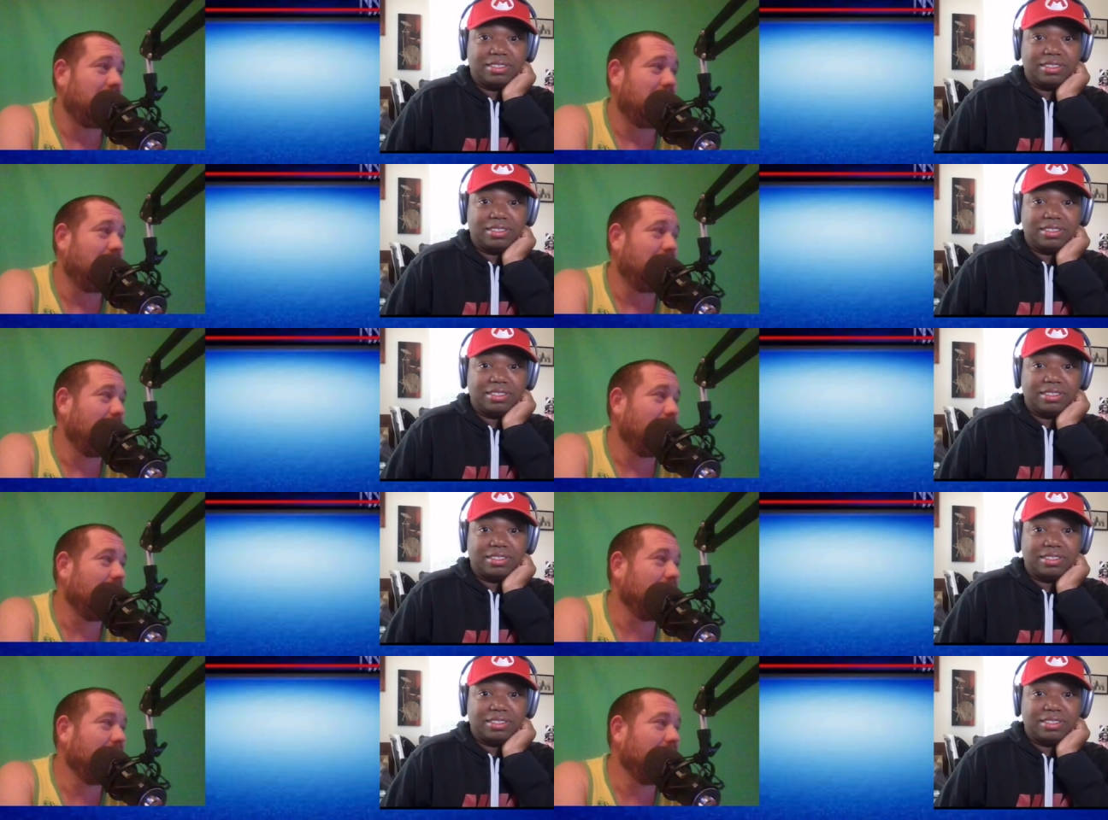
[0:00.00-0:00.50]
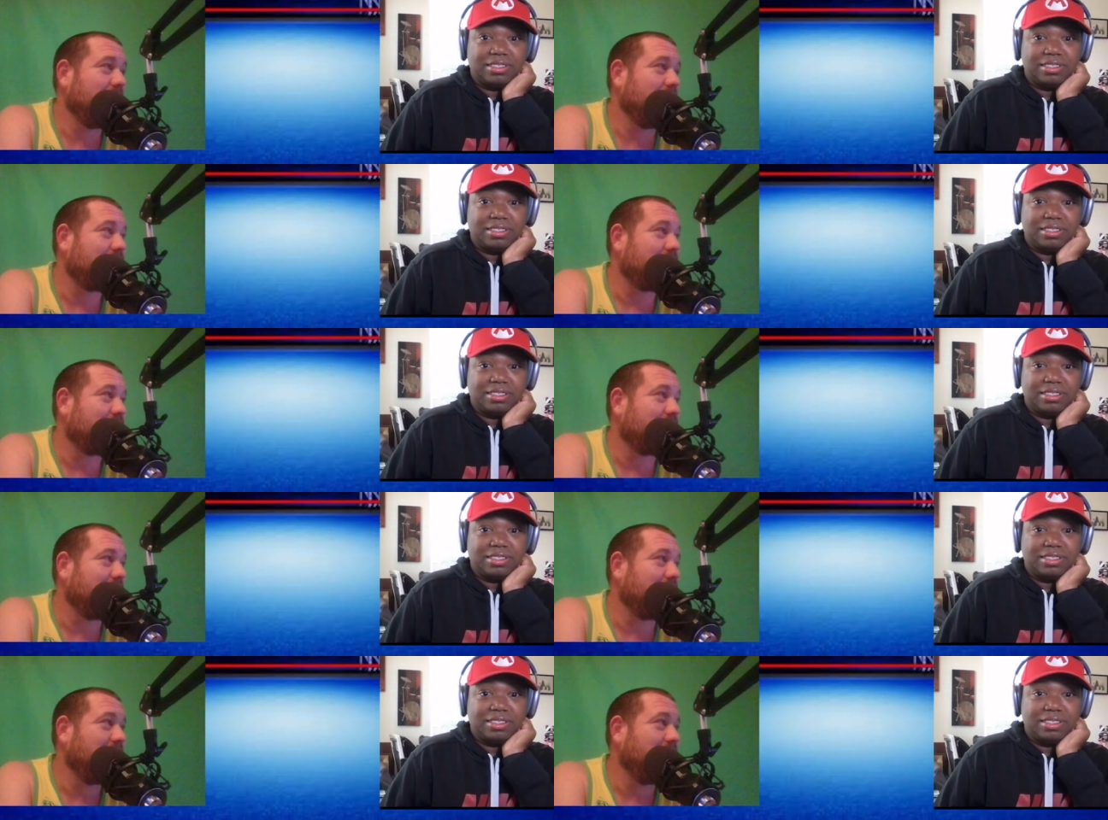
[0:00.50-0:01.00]
Speaker 1: Holy
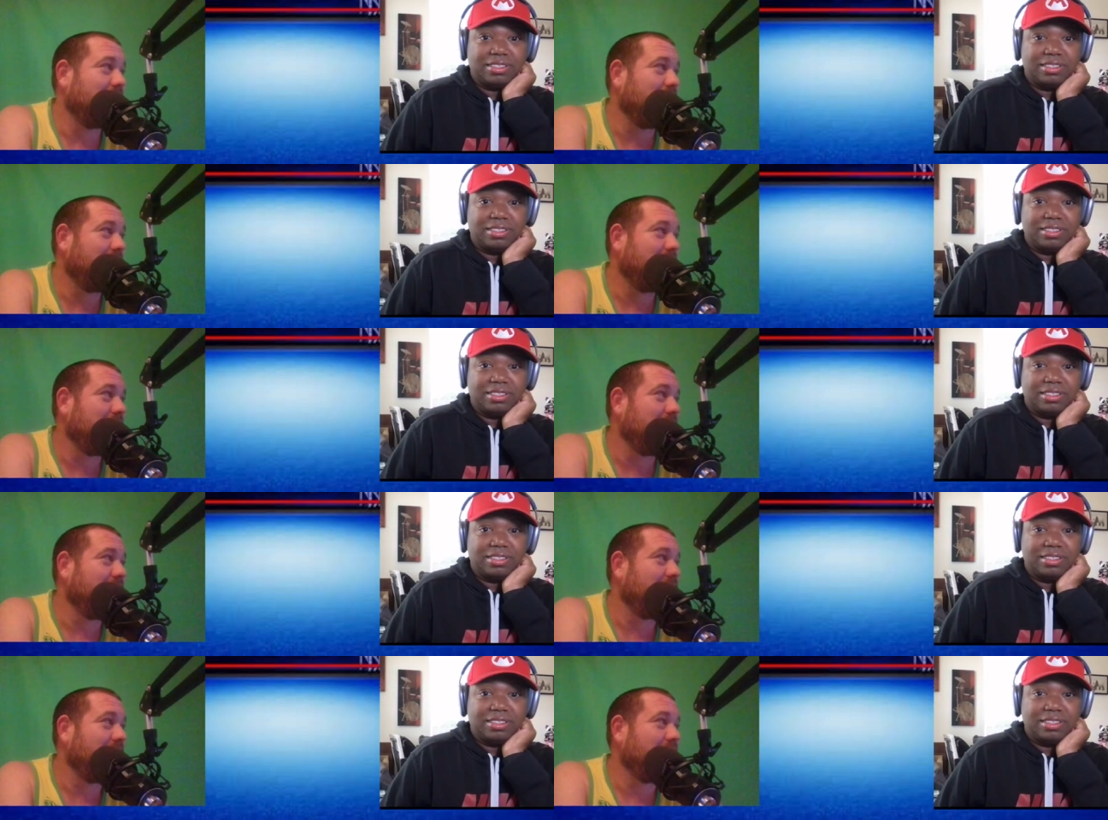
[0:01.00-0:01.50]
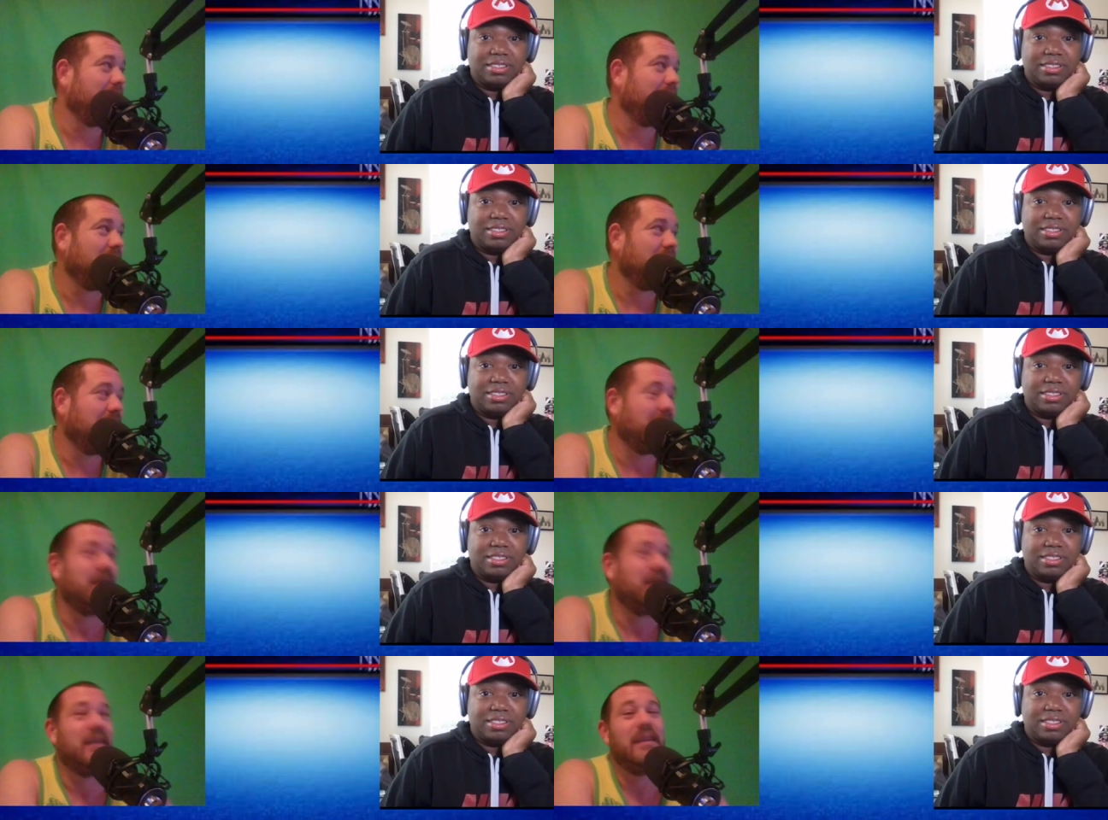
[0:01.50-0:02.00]
shit.
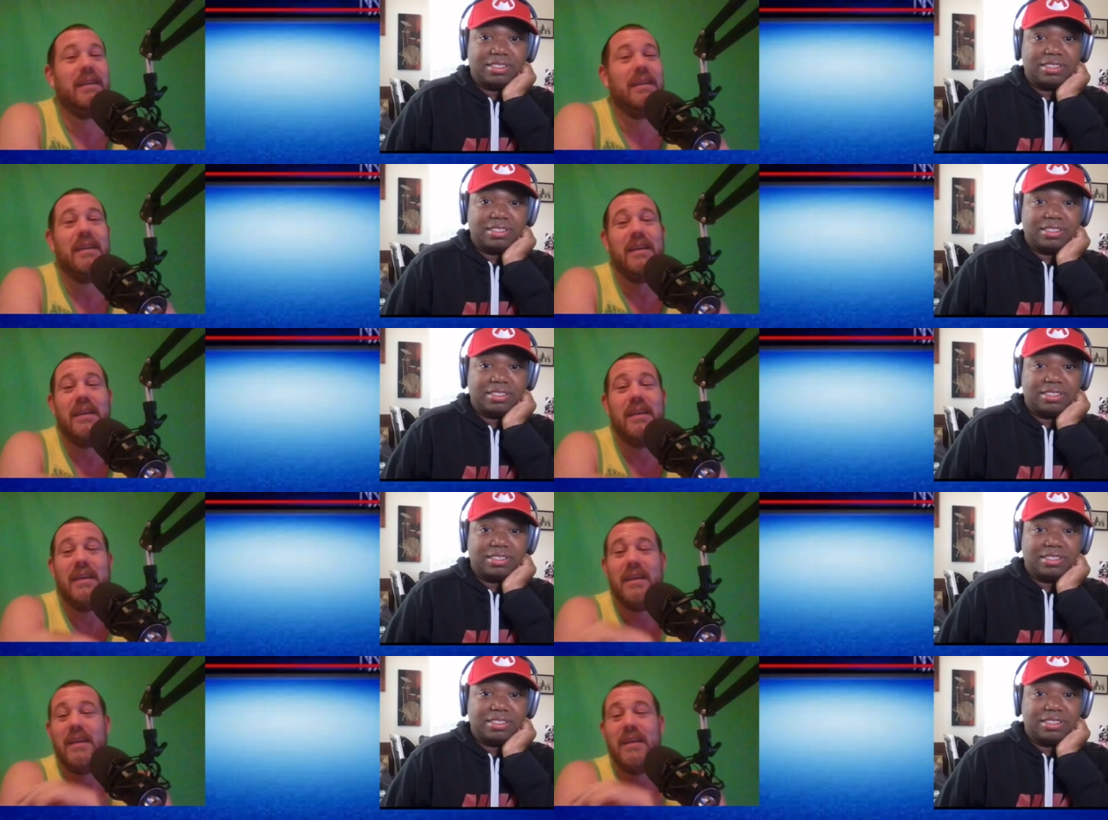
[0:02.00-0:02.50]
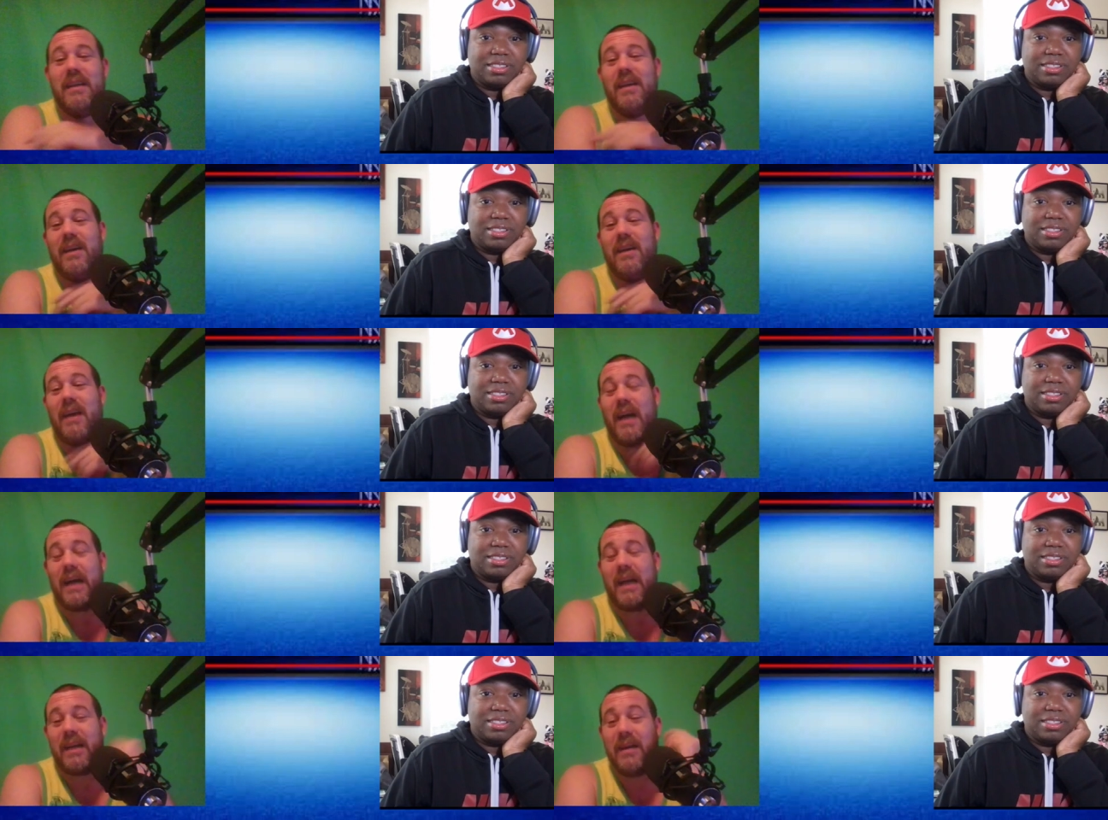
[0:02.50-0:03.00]

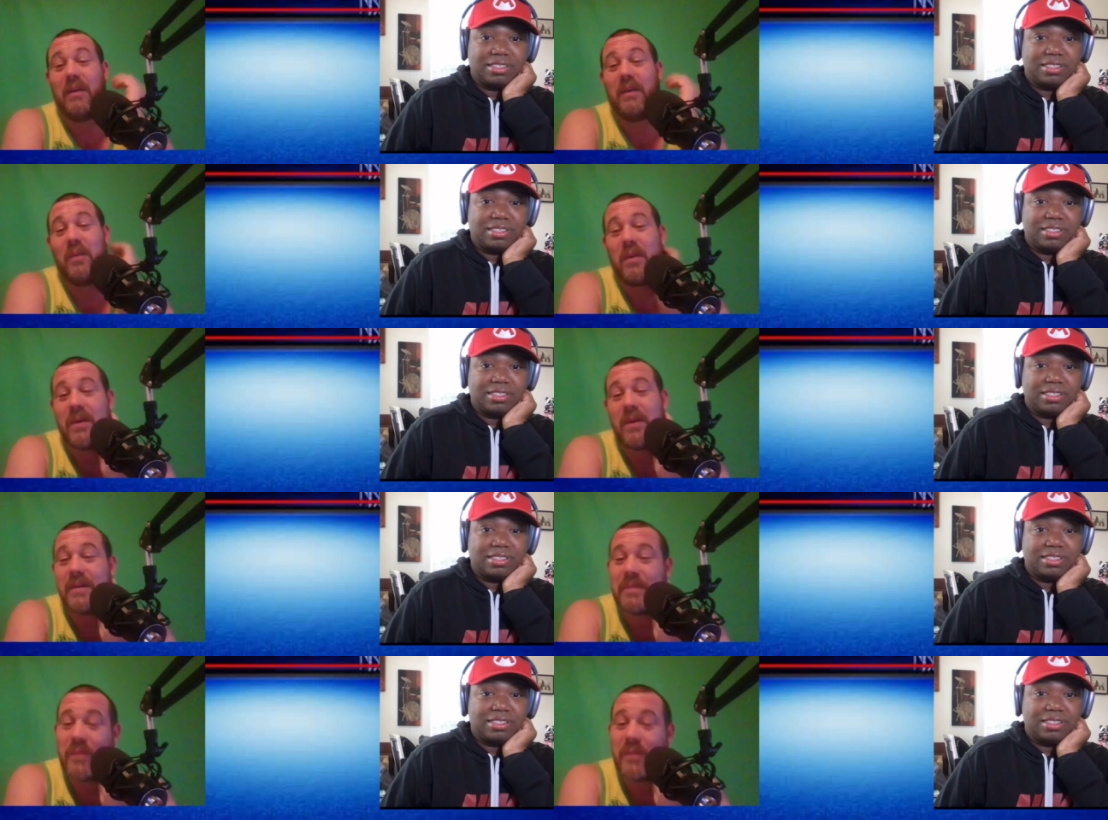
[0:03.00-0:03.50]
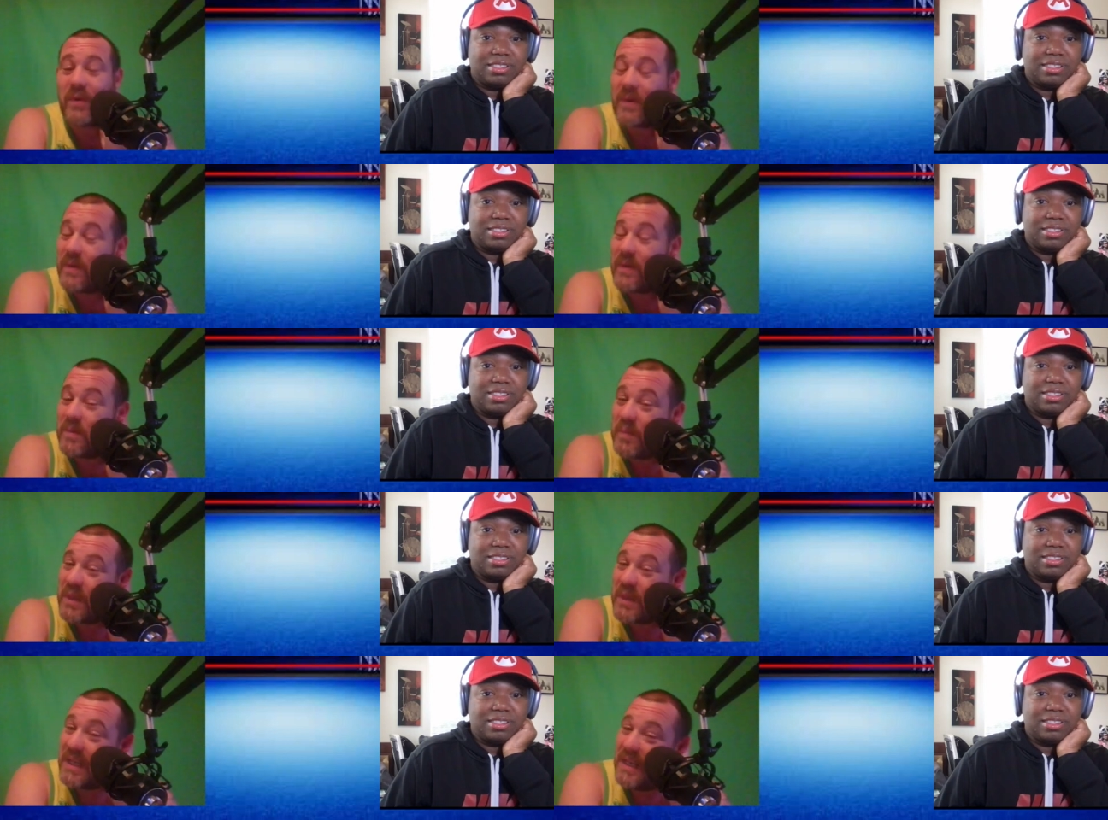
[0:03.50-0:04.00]
I don't where to where to
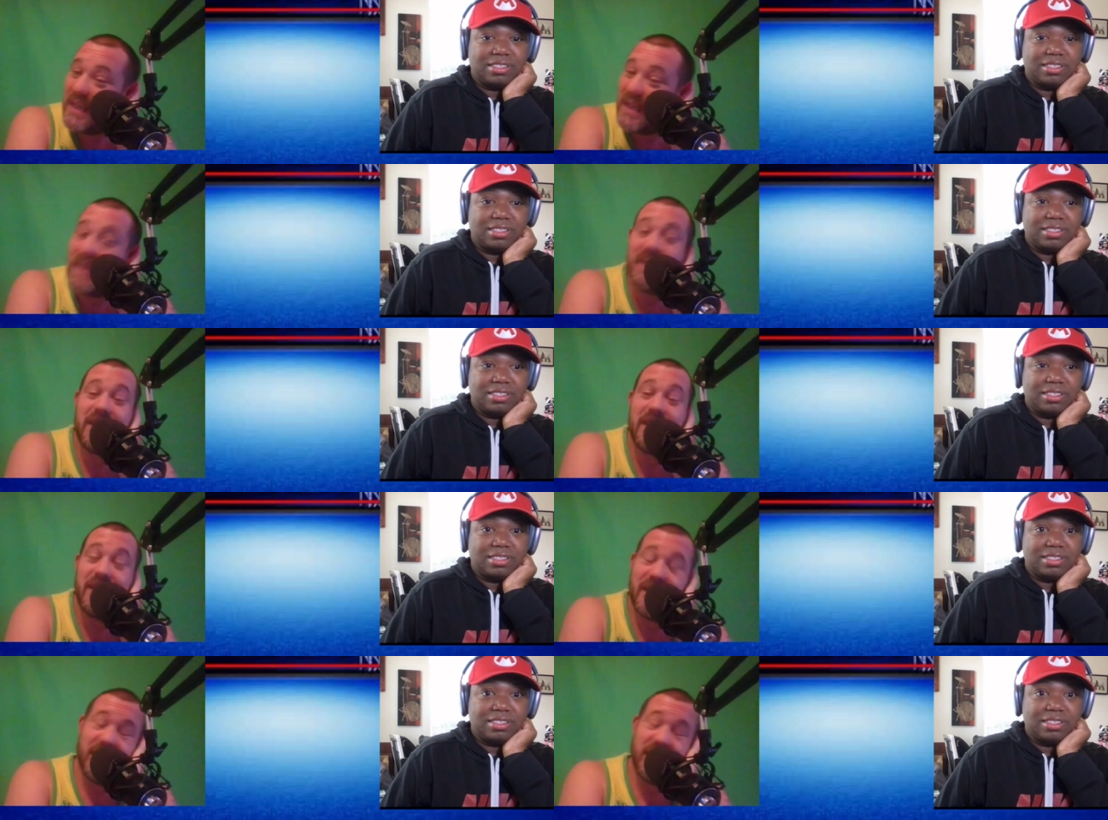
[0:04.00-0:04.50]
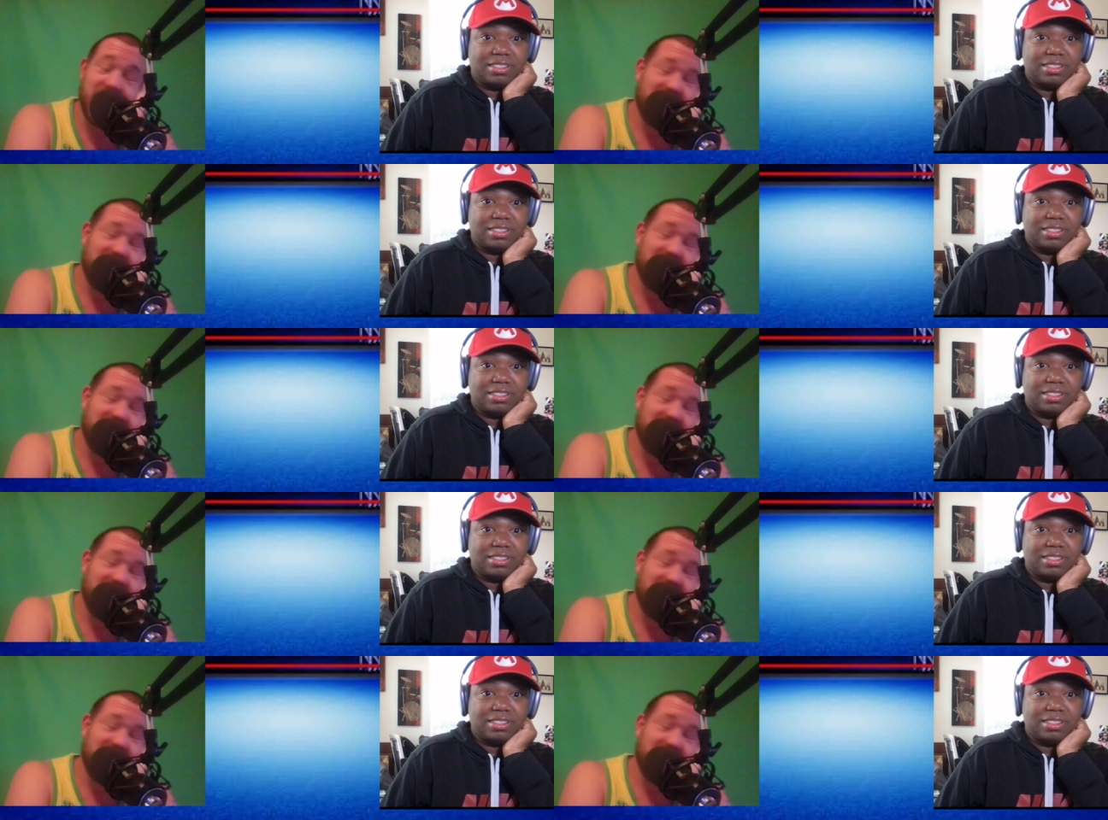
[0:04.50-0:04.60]
begin.